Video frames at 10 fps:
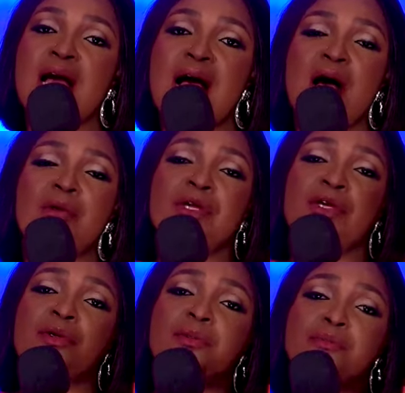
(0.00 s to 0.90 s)
How are
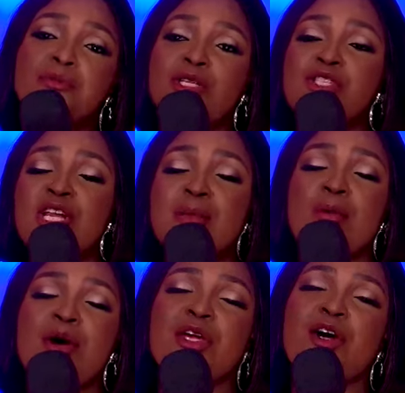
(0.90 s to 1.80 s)
you? What's your name and
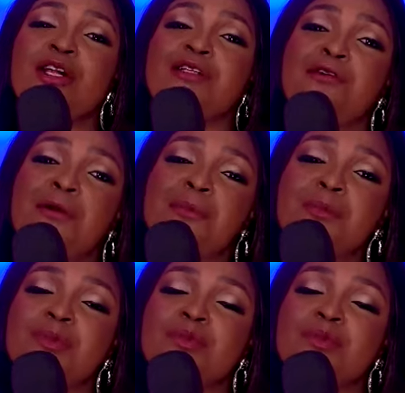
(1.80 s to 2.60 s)
where are you calling from?